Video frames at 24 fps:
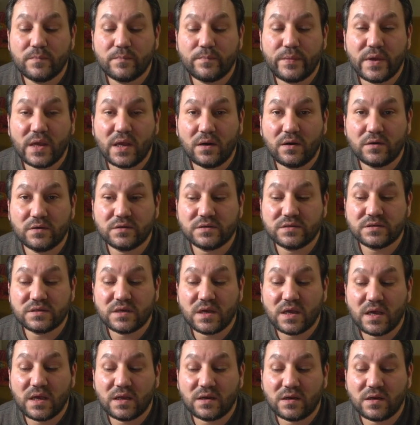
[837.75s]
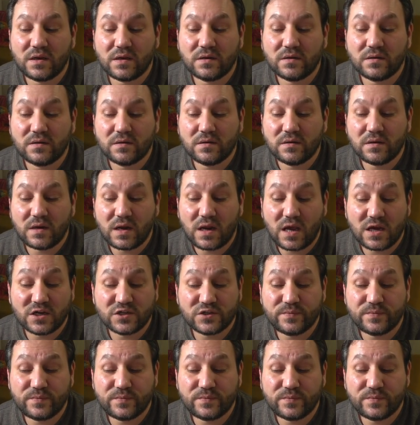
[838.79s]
pillars, and large